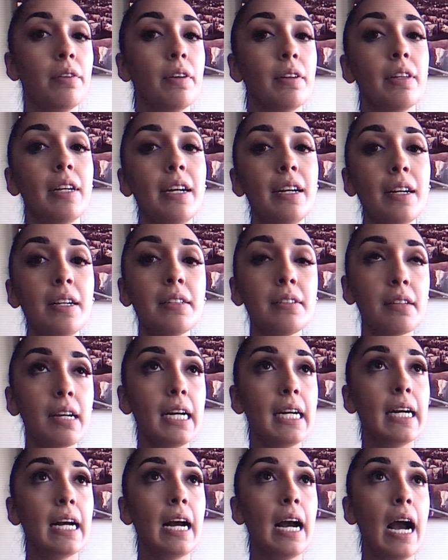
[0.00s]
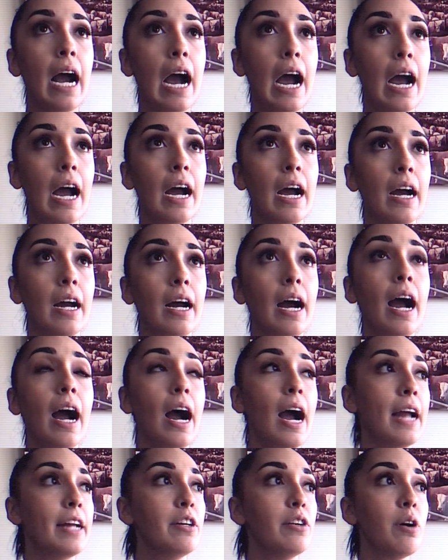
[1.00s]
the thing is, like, I,
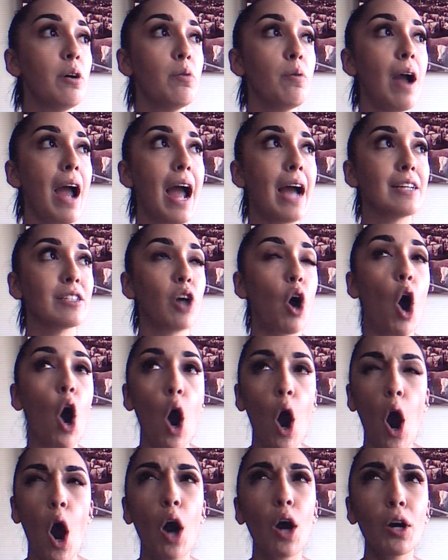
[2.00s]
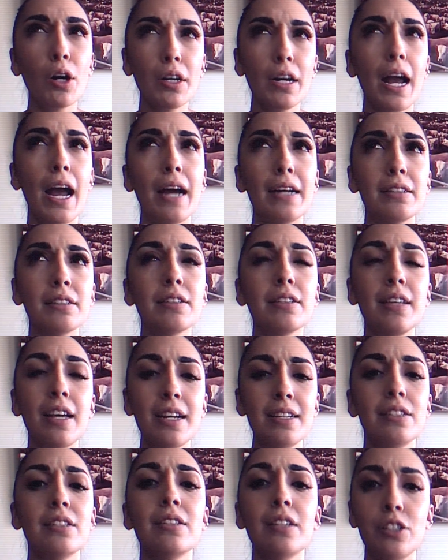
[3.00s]
I know as hard as
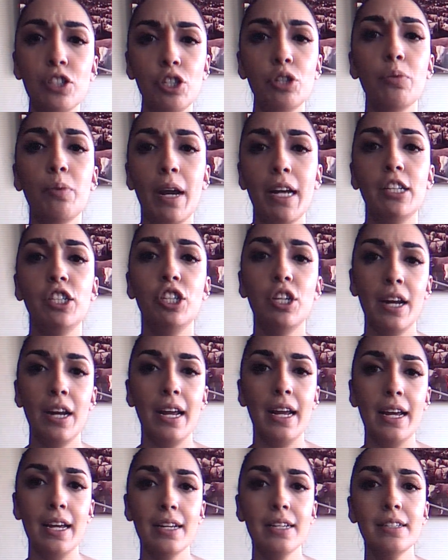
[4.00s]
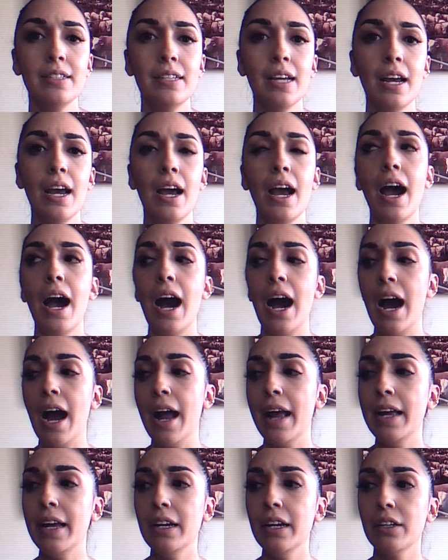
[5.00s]
this situation is,
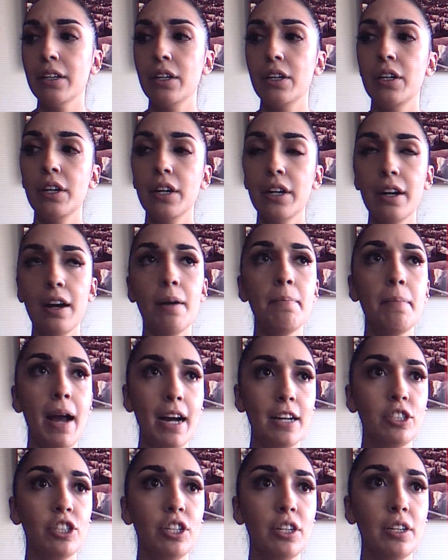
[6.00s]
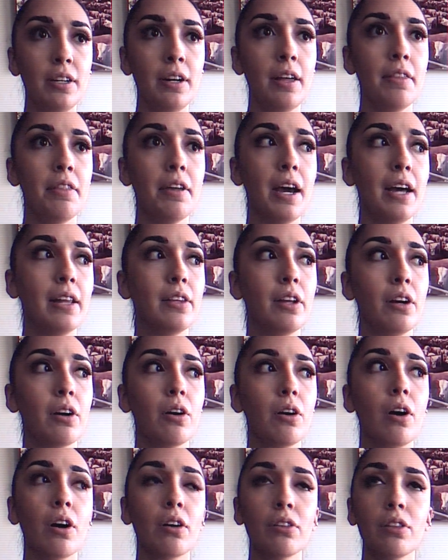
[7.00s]
I could imagine that
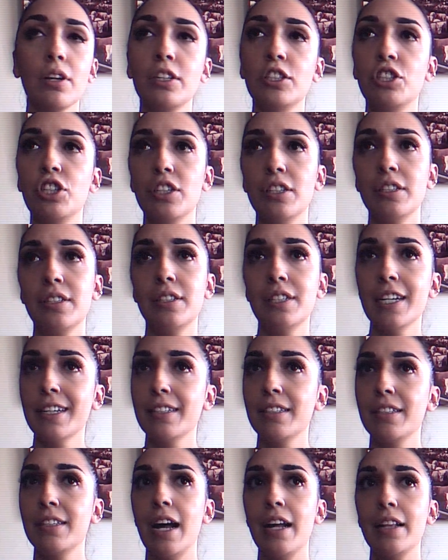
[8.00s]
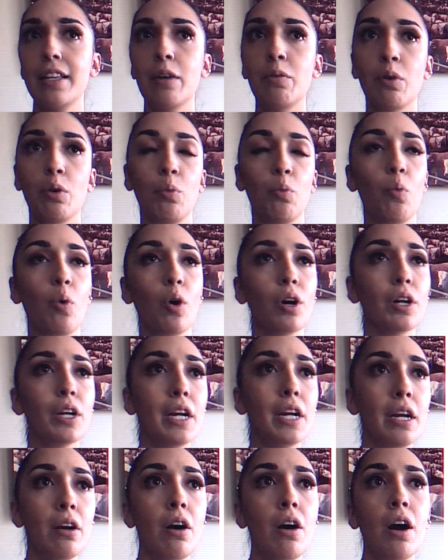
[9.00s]
there are logistics that they were
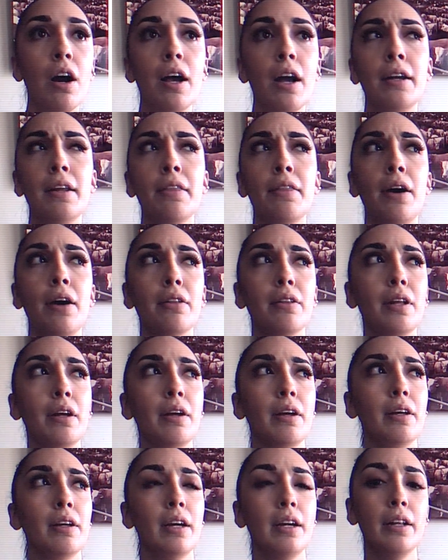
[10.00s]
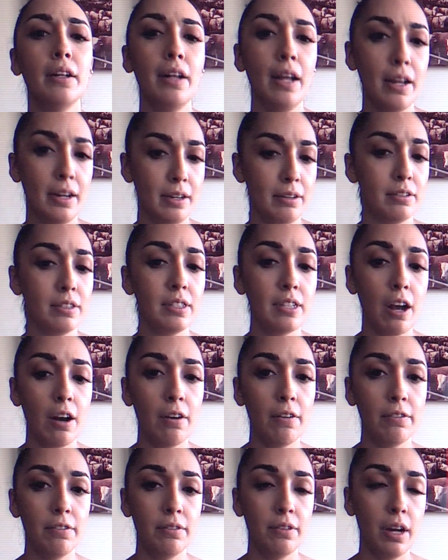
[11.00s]
working on that they and,
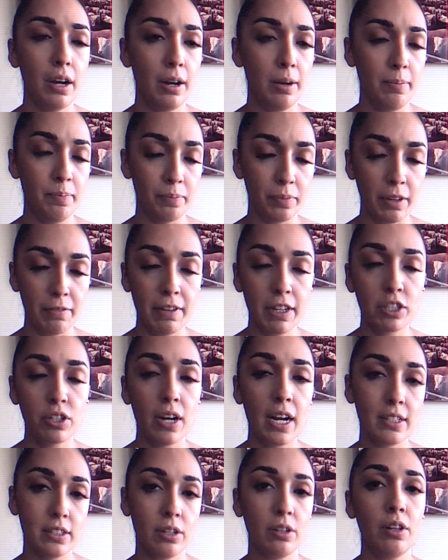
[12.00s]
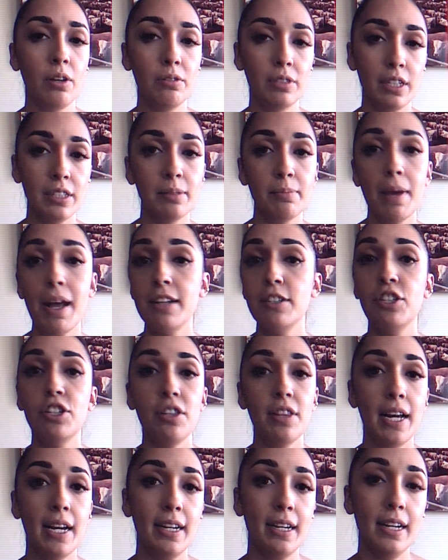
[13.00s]
and um, Victor Escalon does
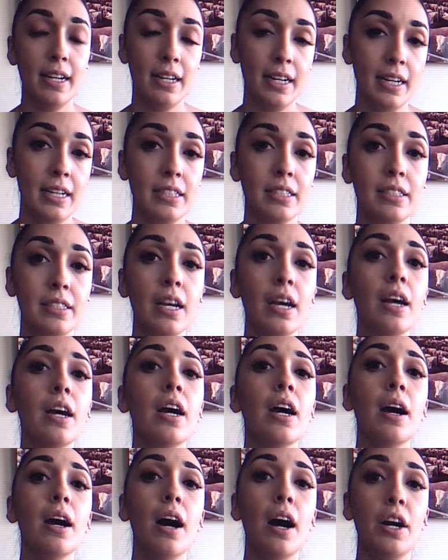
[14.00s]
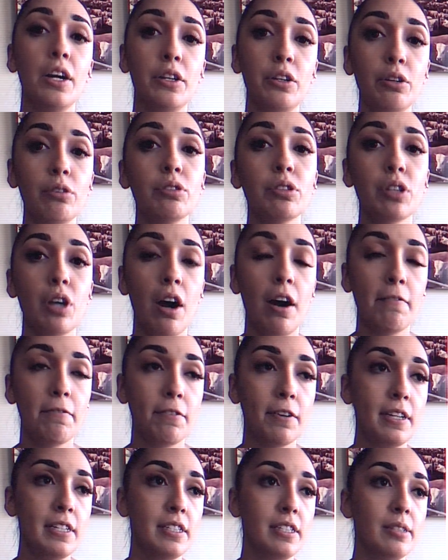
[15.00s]
mention that in his uh, news
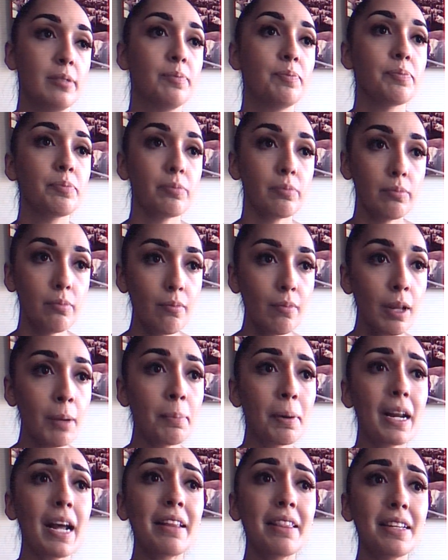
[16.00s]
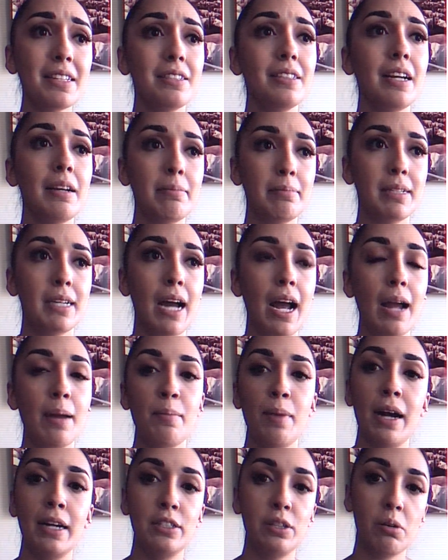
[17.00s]
conference but at the same
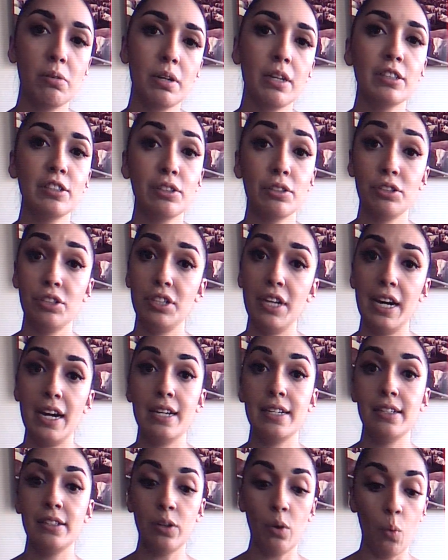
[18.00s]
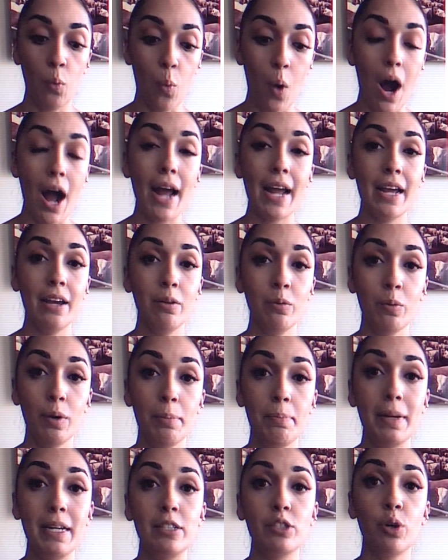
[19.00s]
time, I don't understand why it
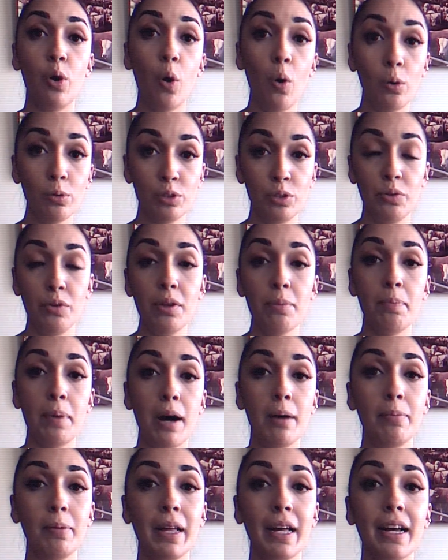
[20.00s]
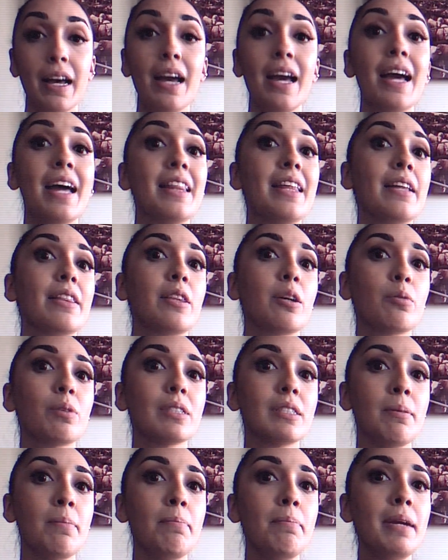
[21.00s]
would be told to the public that there
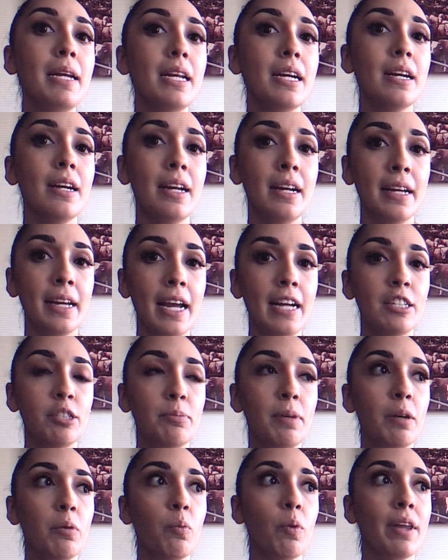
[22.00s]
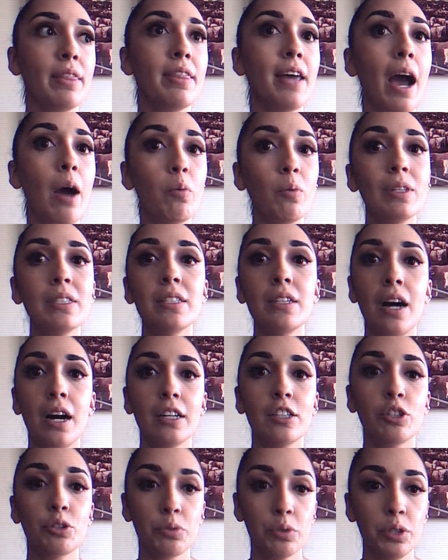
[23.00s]
was immediate engagement when that was
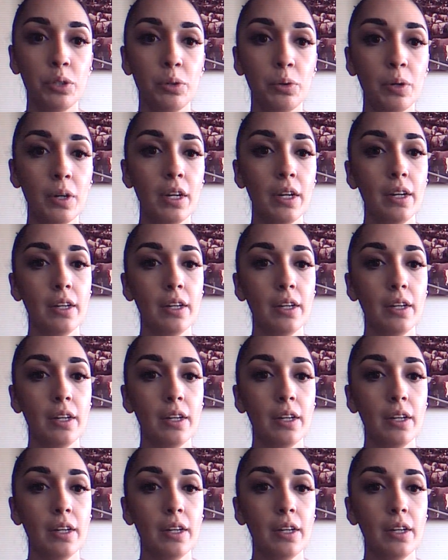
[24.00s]
not true.